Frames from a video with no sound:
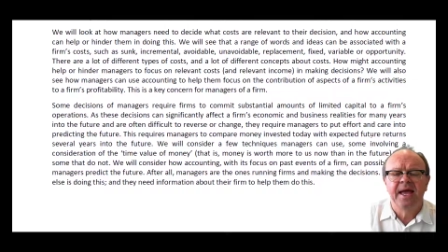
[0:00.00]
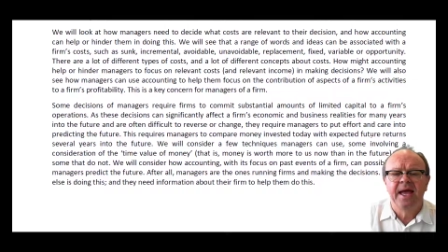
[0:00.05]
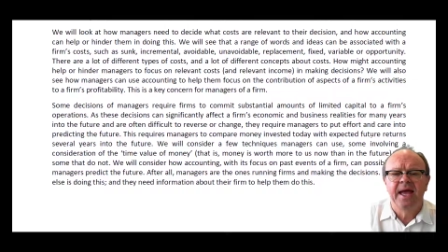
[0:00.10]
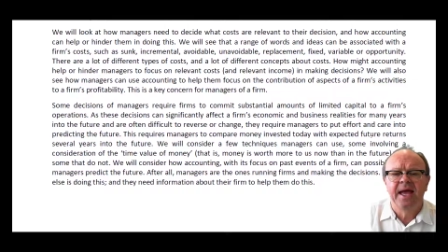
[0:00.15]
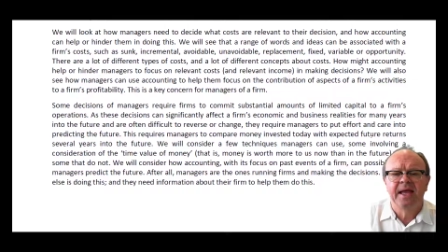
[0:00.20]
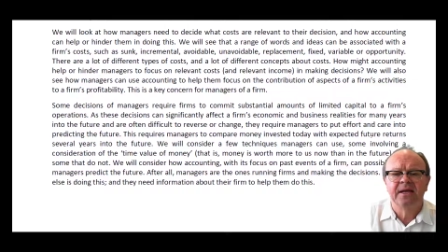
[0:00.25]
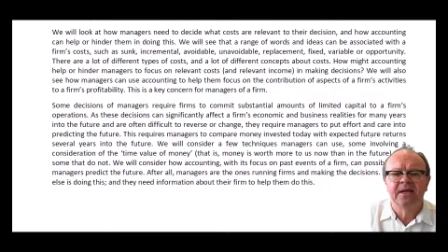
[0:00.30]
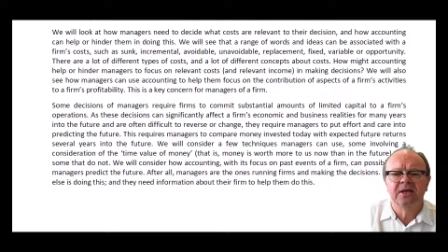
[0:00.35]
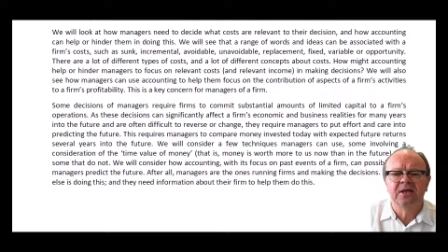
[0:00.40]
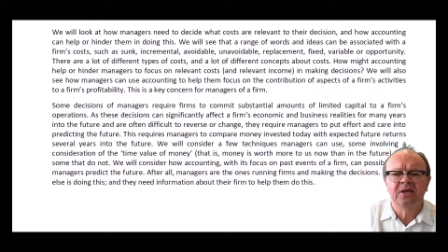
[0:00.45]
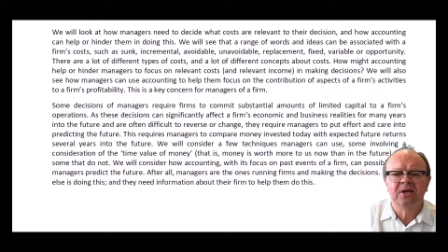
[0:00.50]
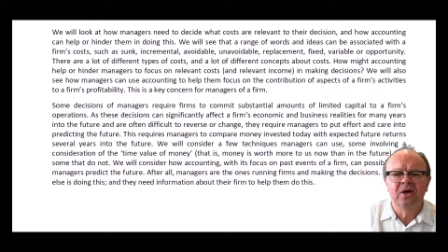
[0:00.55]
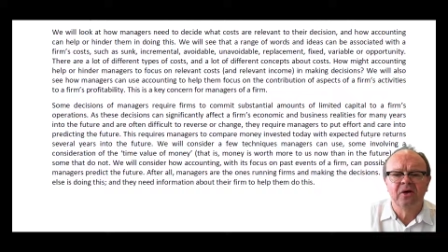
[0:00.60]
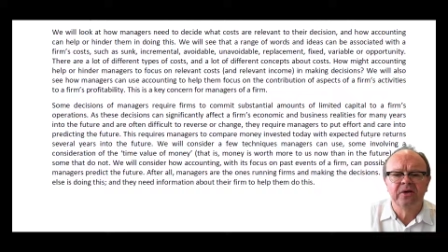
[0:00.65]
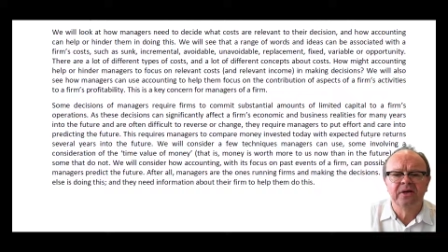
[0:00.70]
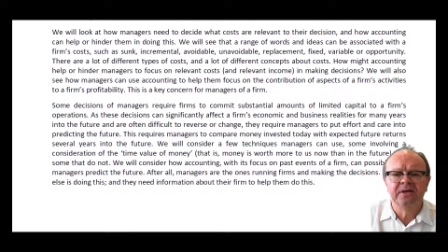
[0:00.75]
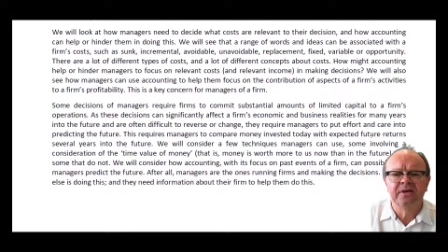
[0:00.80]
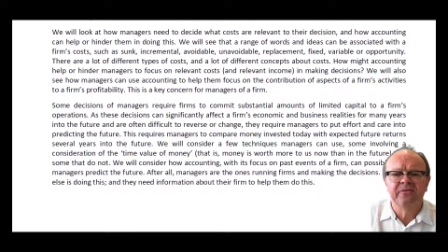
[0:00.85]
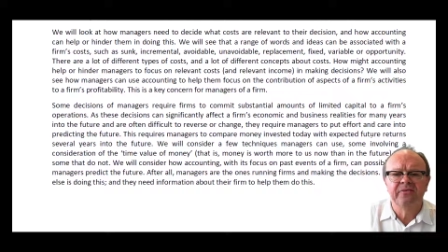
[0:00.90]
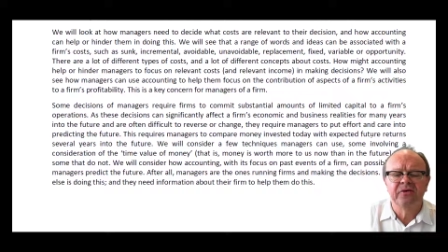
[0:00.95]
and a lot
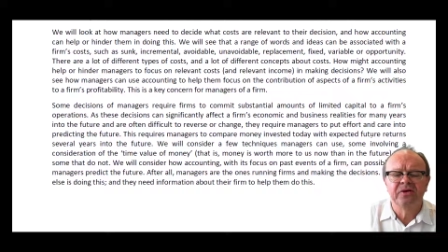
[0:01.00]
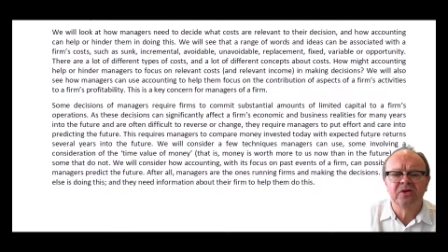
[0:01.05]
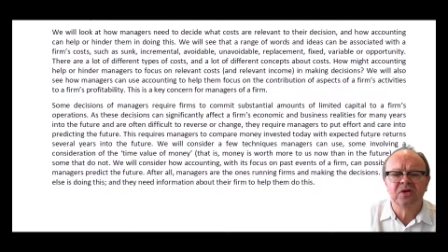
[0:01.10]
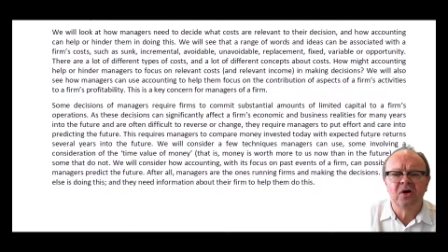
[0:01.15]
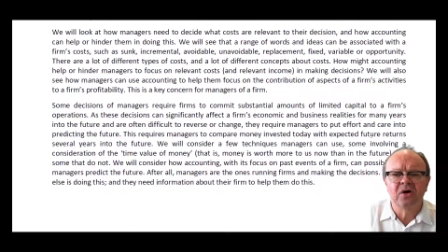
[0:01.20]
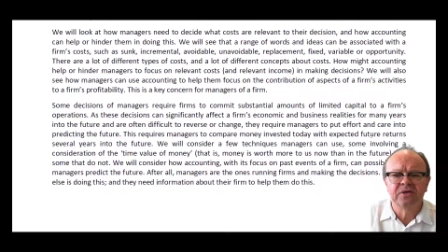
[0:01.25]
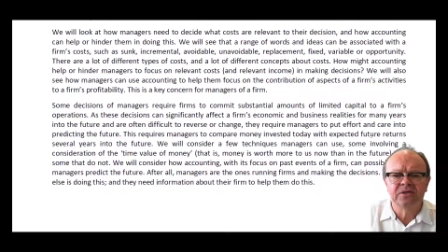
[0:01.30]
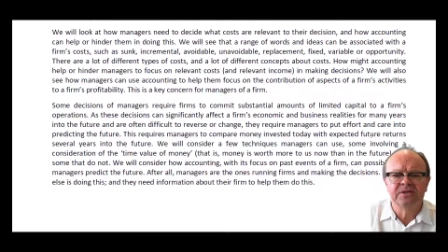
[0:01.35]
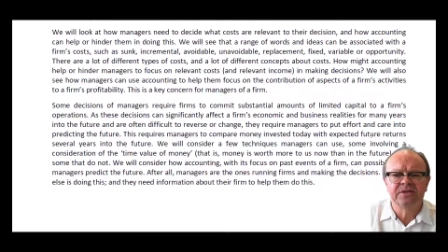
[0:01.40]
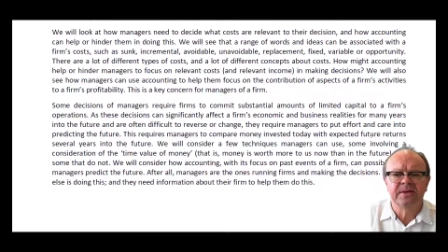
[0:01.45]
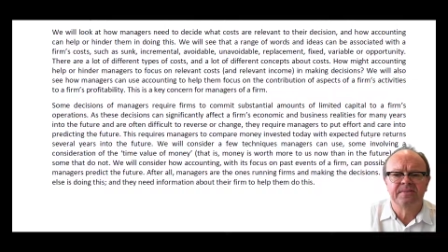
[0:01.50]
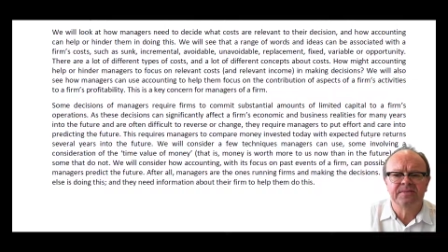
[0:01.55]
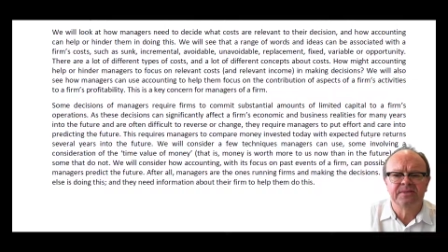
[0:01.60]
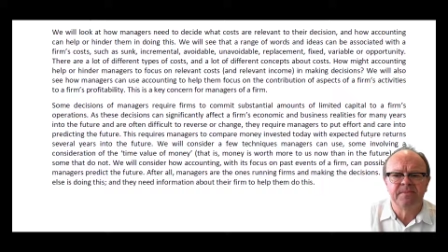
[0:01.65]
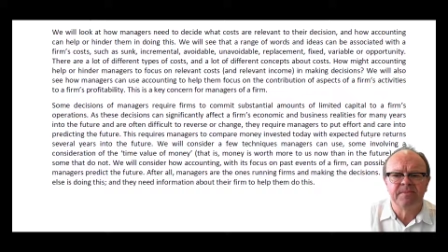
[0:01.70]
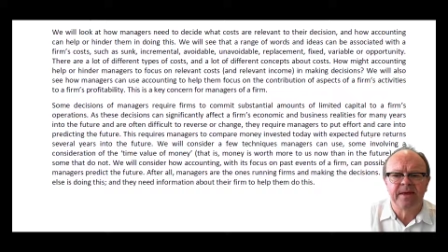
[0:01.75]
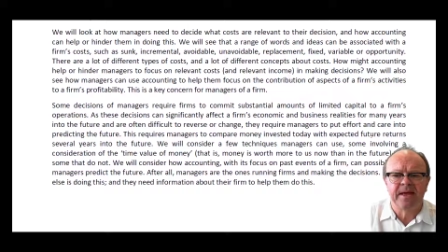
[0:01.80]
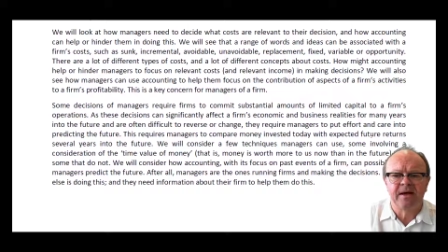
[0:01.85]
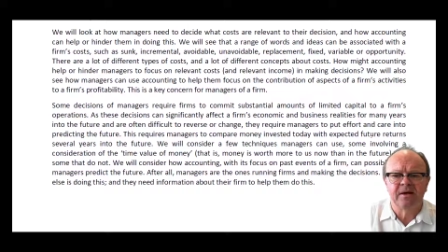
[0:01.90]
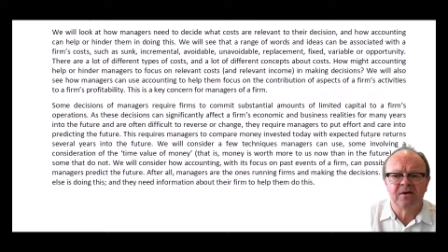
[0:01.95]
of different concepts
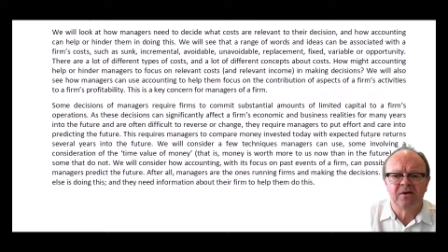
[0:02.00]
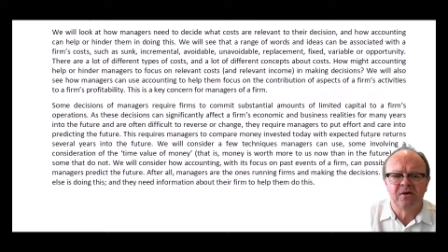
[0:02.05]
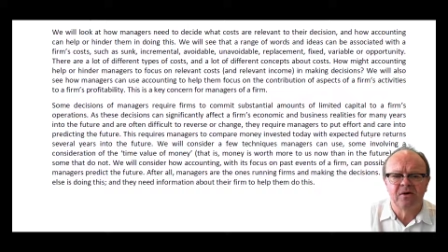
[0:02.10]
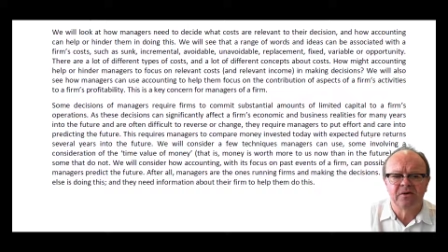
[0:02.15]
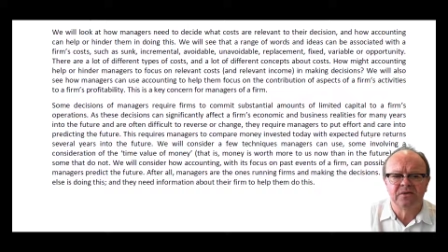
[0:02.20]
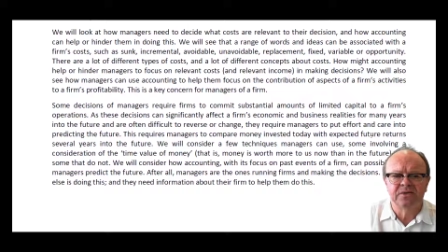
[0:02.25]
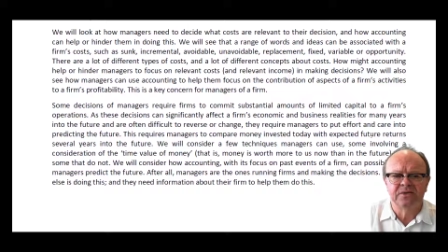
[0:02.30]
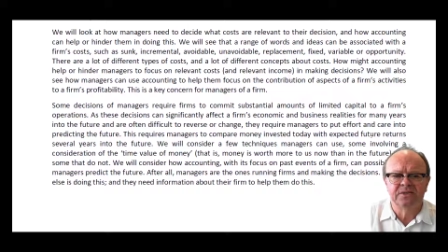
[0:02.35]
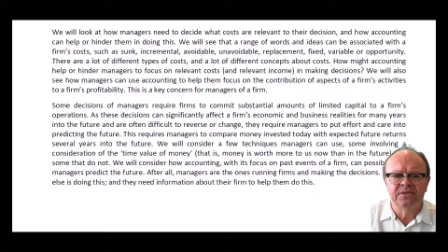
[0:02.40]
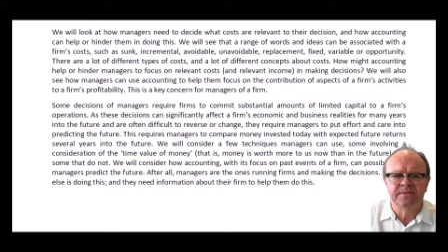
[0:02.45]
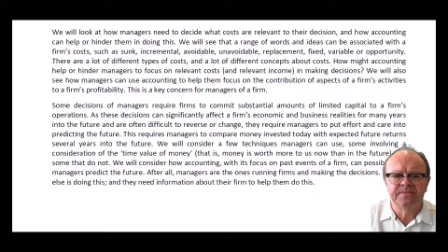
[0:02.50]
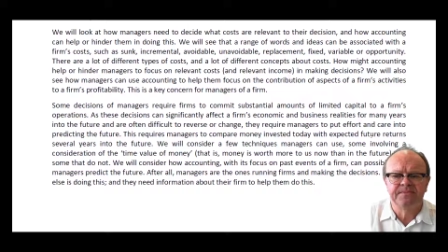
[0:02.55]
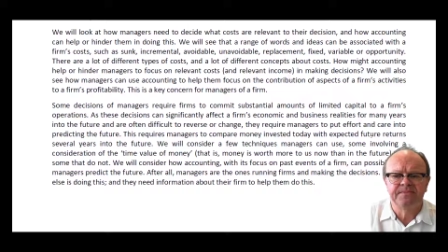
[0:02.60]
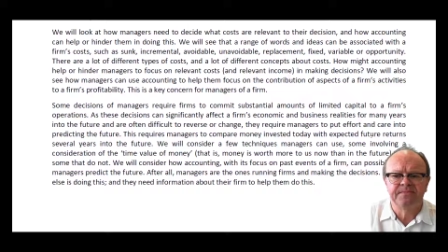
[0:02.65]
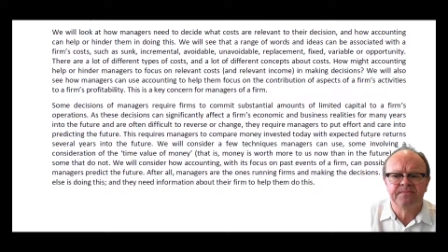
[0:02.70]
about costs.